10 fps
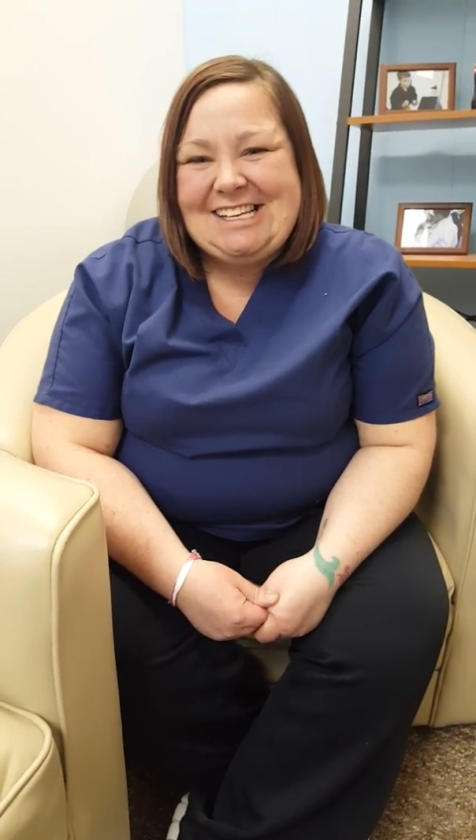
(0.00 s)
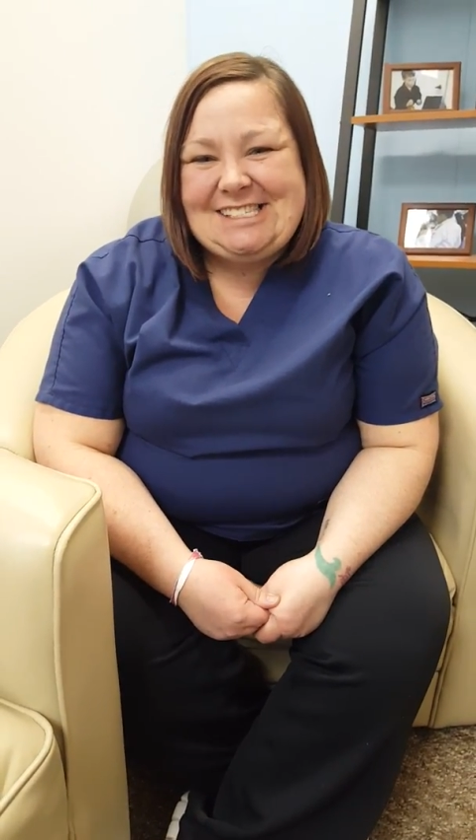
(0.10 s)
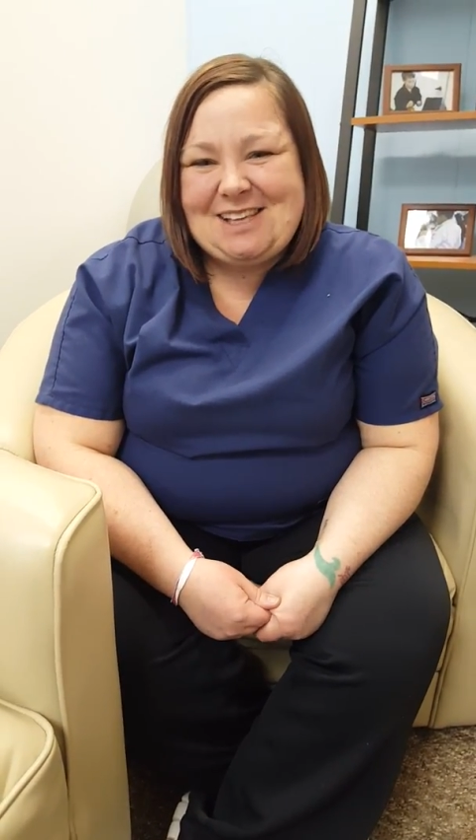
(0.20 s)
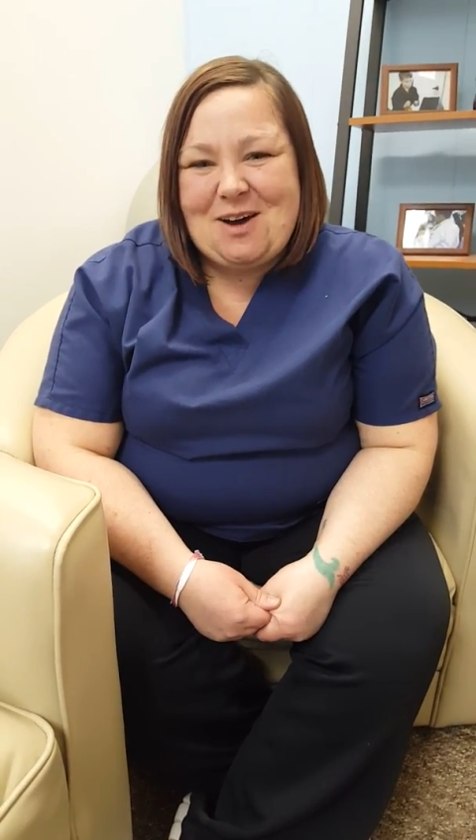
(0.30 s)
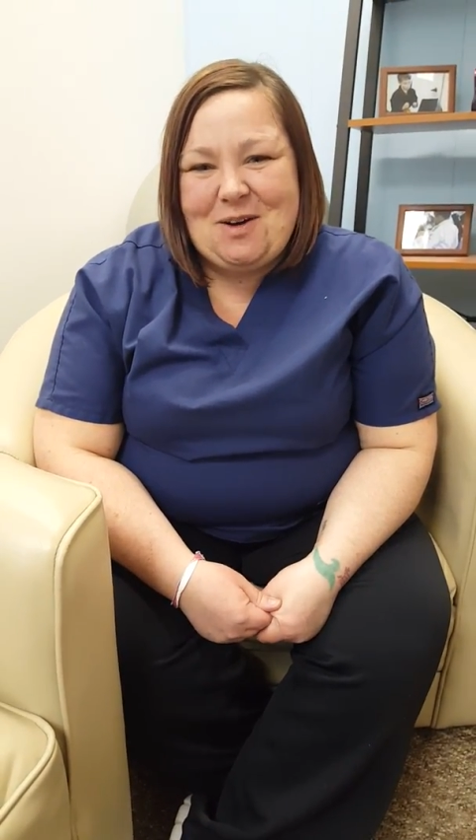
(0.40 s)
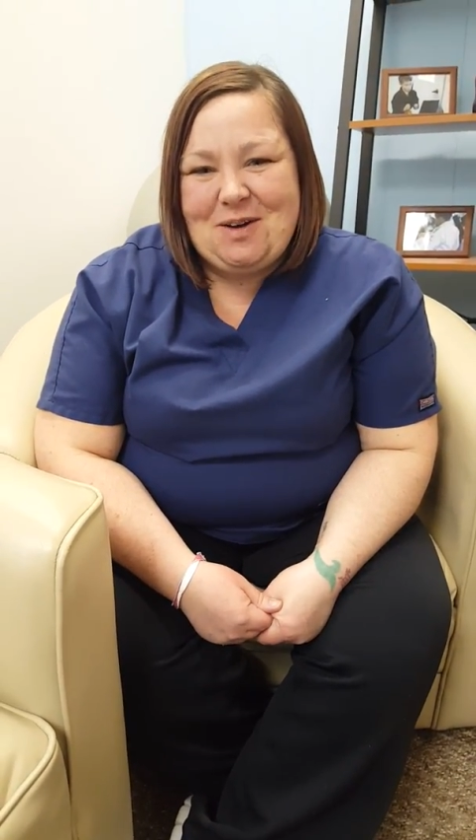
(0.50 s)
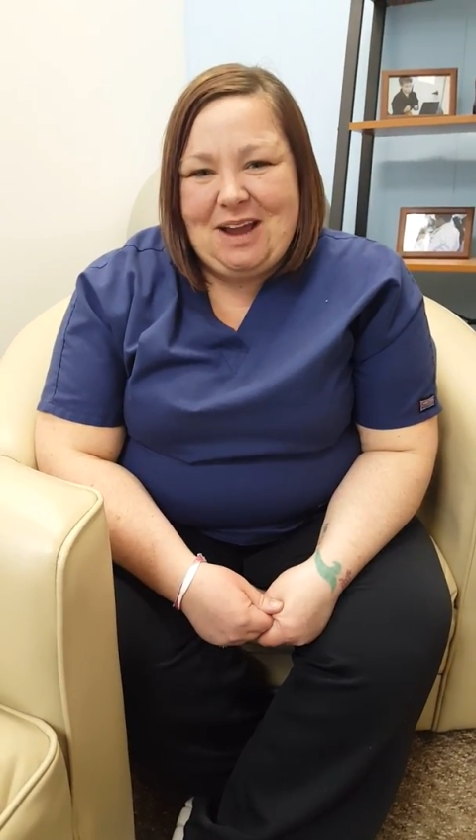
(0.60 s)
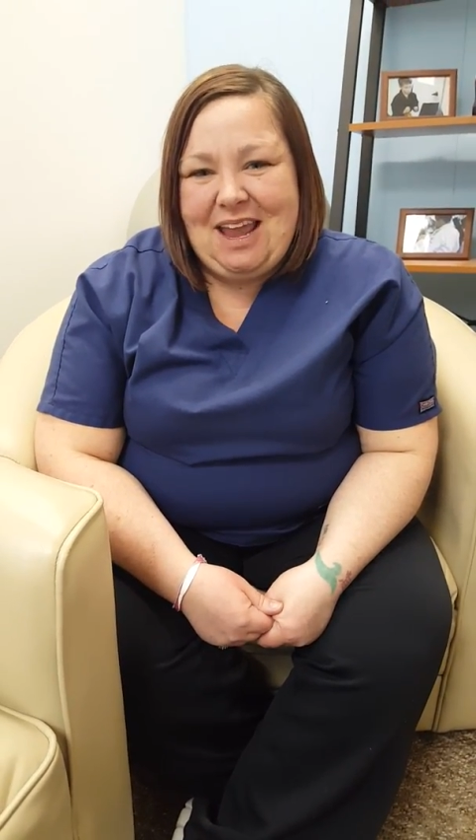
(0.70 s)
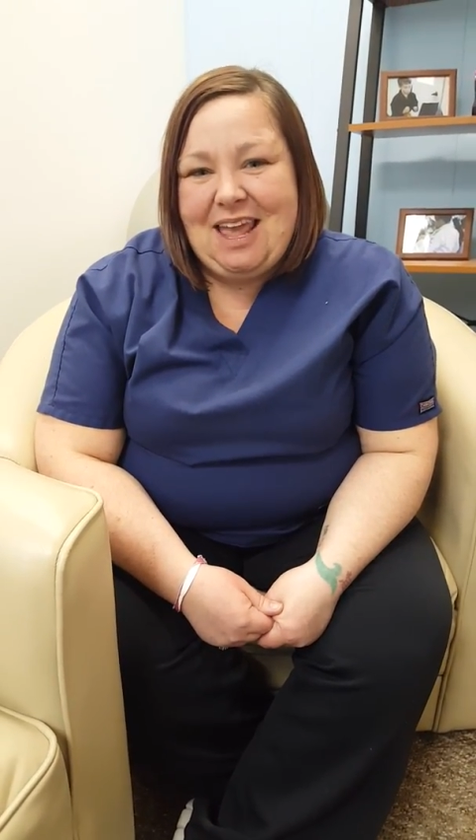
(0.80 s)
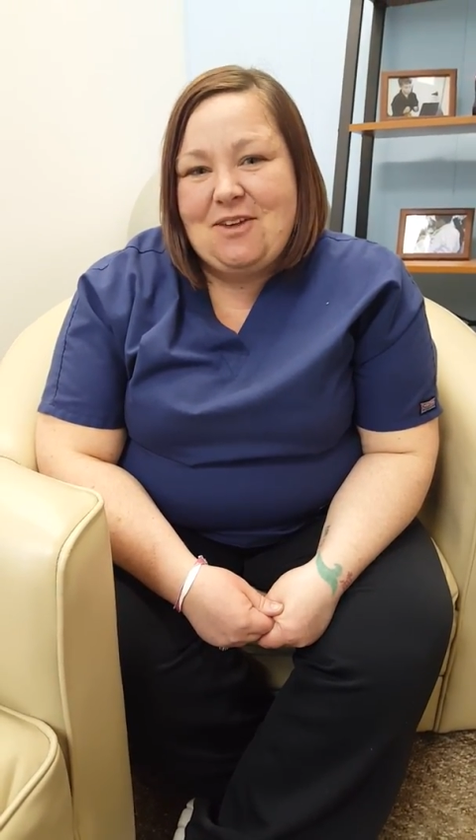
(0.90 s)

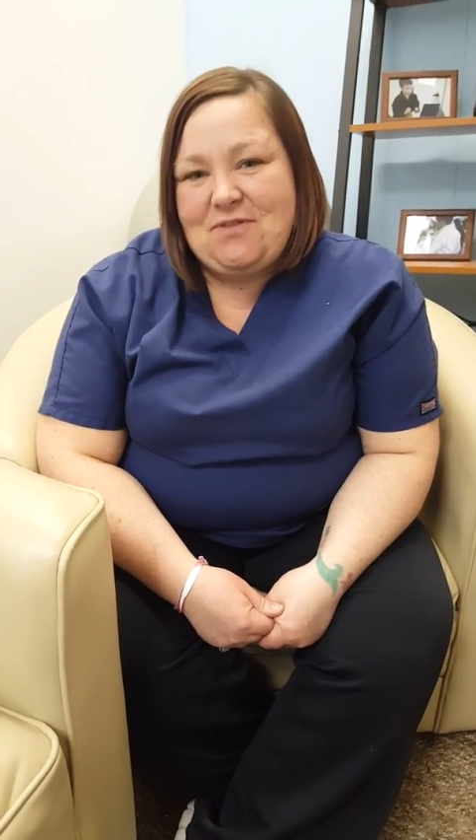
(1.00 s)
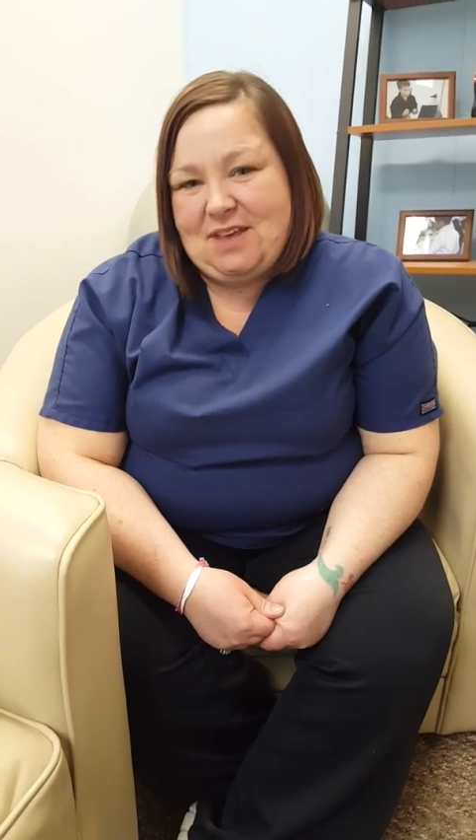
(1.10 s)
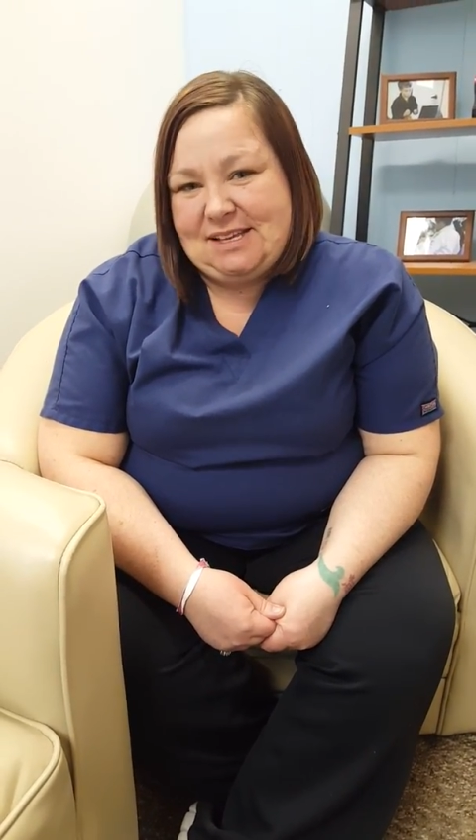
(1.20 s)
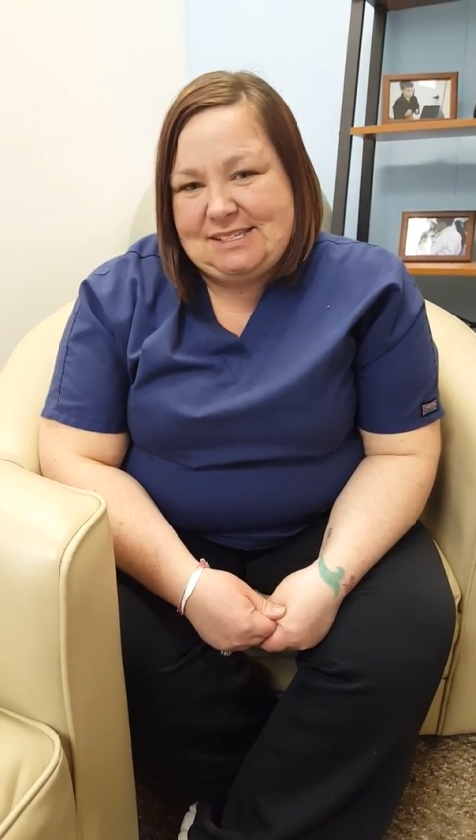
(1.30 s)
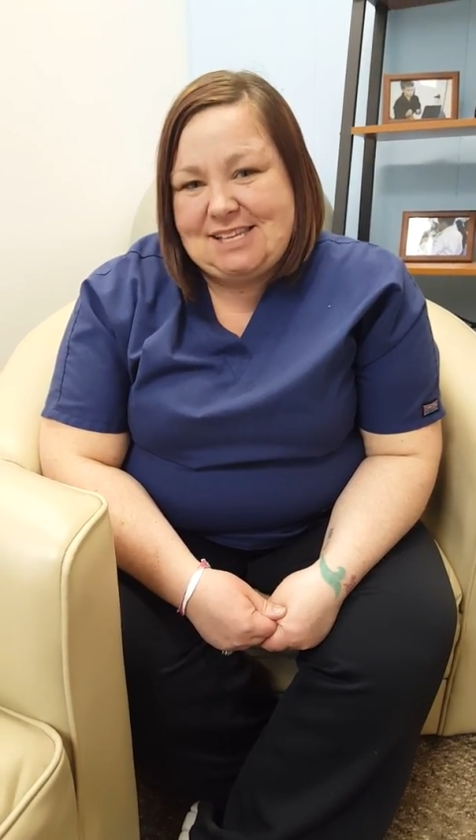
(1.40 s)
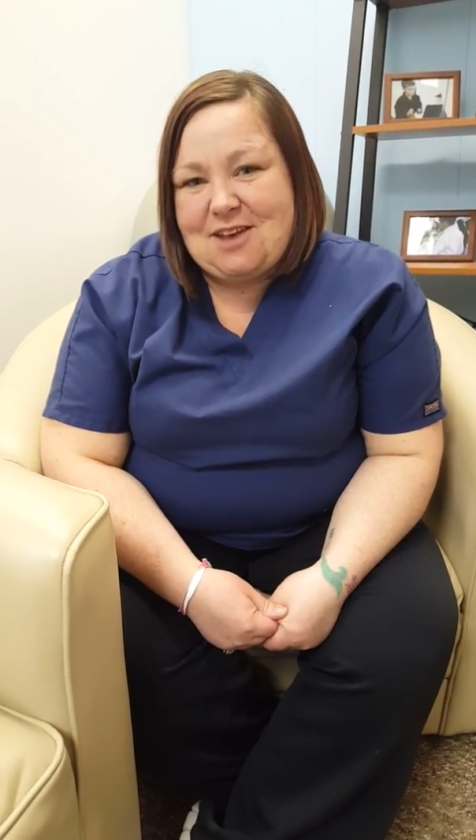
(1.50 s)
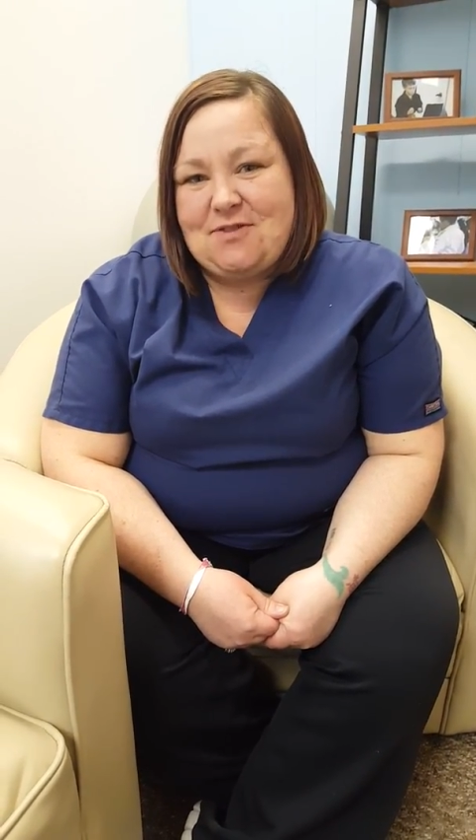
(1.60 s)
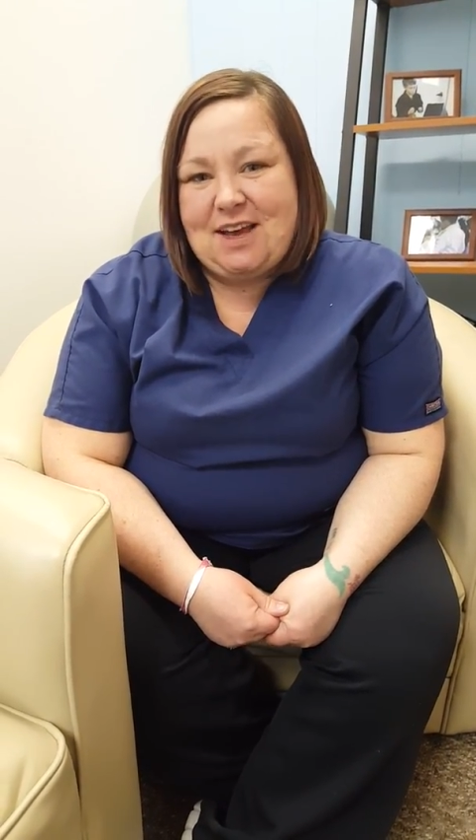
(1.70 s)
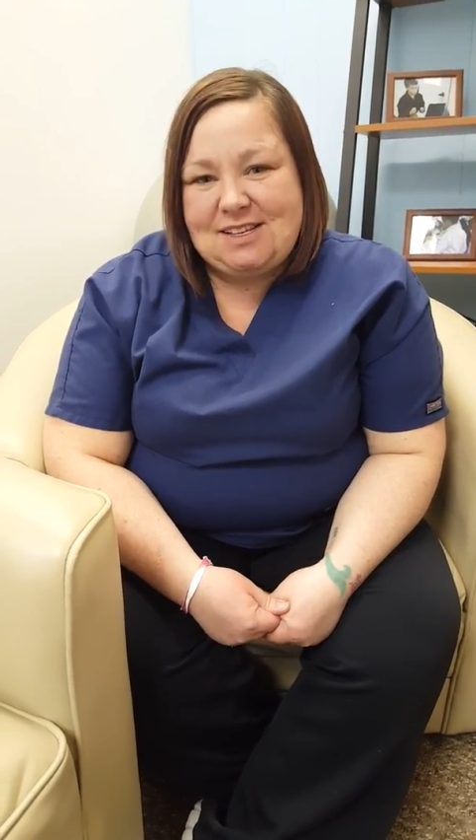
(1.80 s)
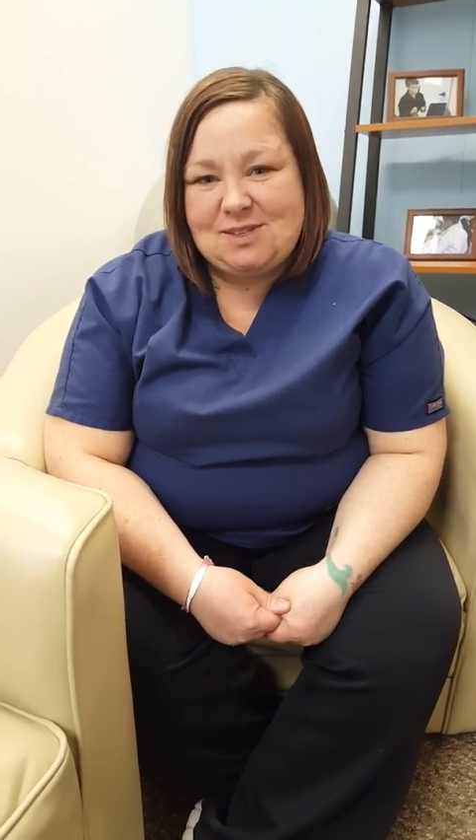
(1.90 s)
So he feels
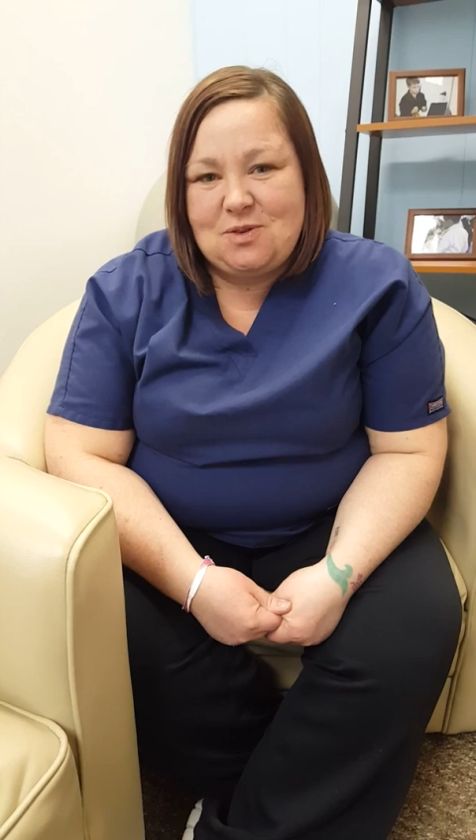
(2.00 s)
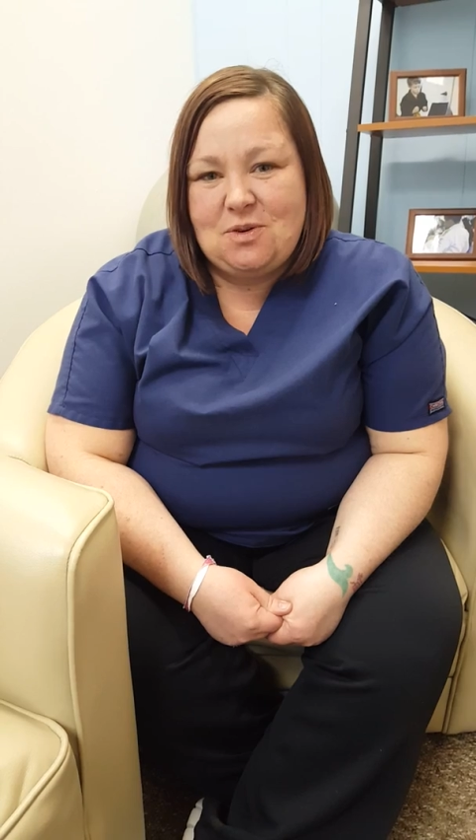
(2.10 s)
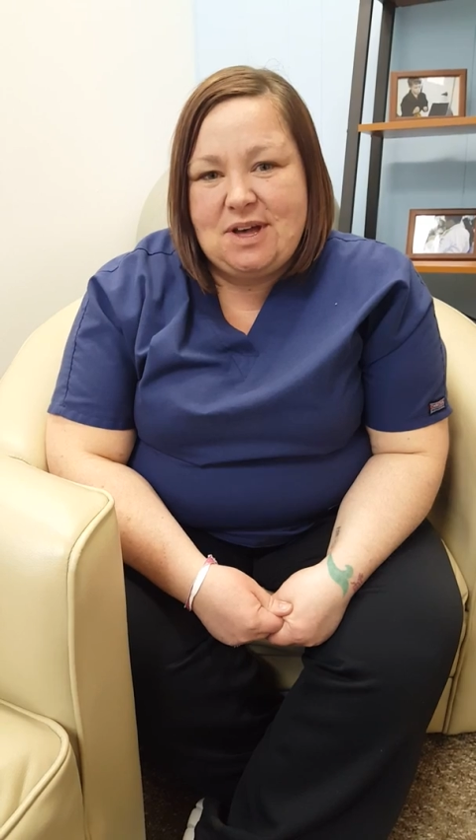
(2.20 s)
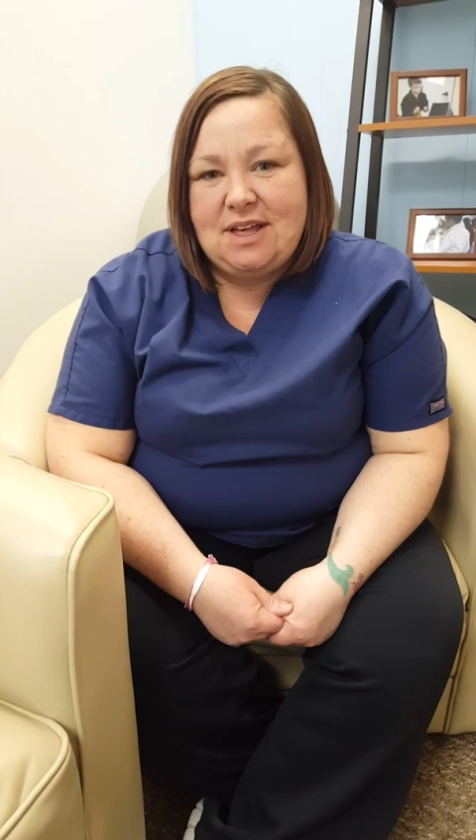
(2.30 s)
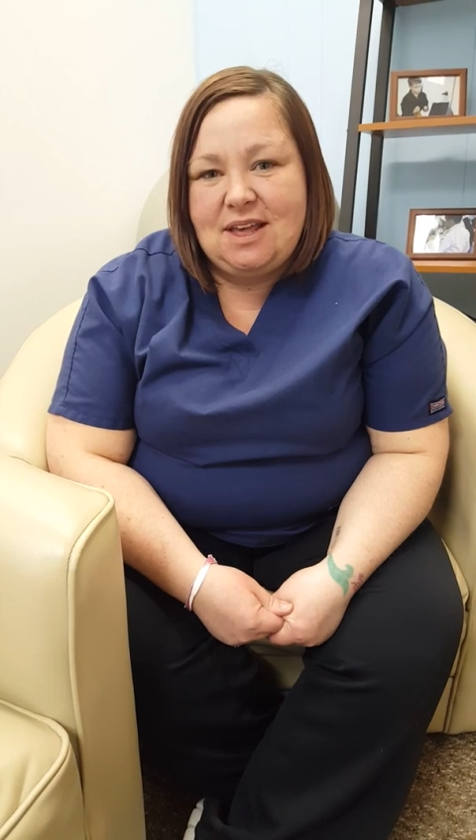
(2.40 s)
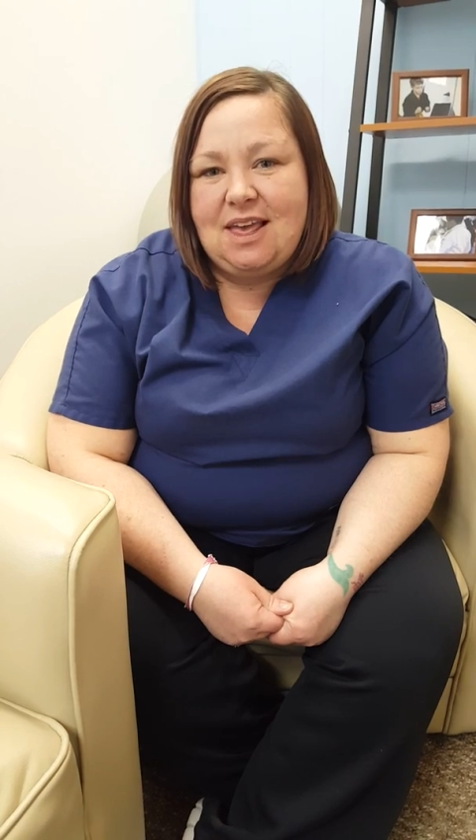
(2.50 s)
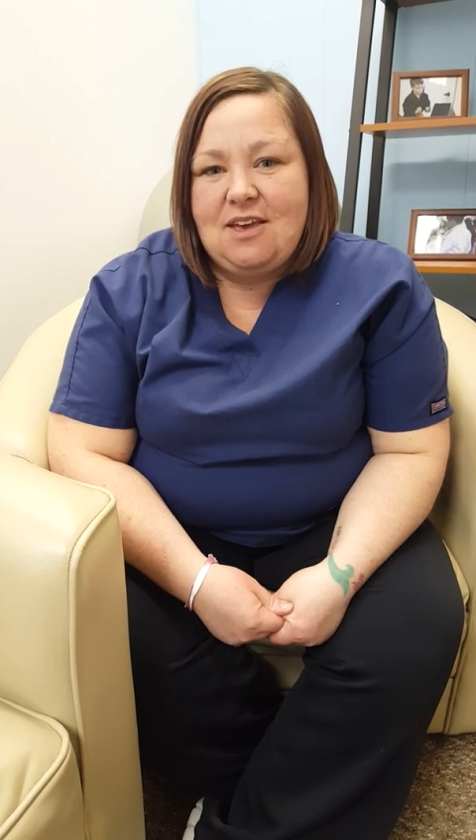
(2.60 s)
safe at school,